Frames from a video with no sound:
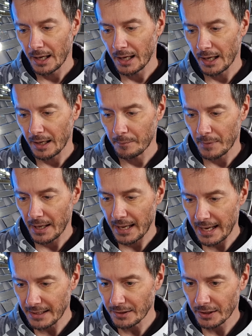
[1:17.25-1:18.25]
In
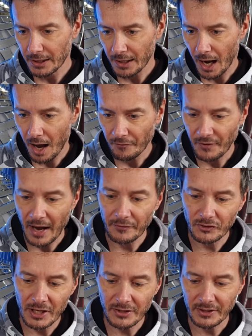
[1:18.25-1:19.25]
the
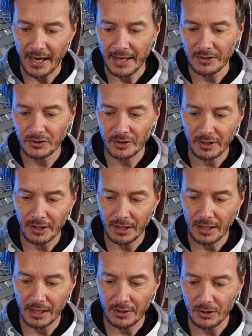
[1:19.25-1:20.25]
R5c's case,
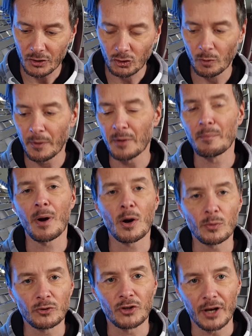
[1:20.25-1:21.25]
some of the
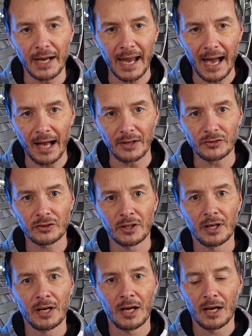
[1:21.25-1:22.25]
modes that it has
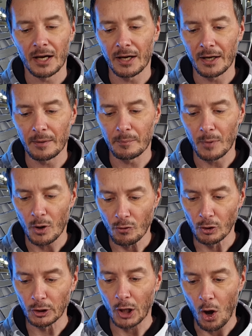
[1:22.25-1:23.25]
are
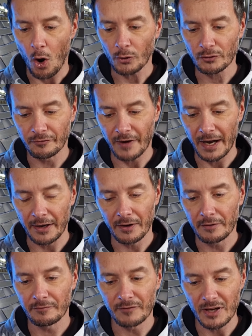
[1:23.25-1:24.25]
unlocked
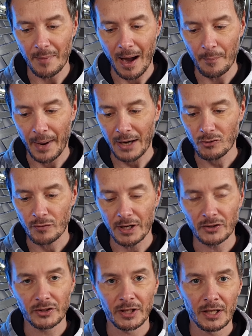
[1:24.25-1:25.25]
via V-mount
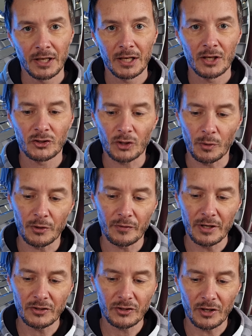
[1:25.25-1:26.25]
batteries. So
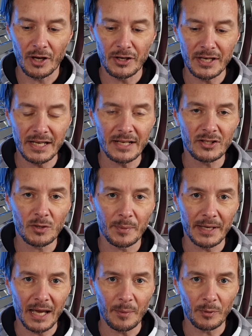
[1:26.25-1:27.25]
there is a need to
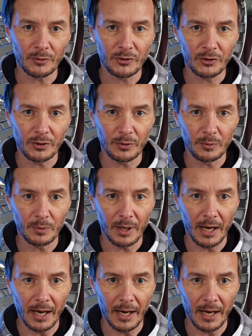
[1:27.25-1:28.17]
be able to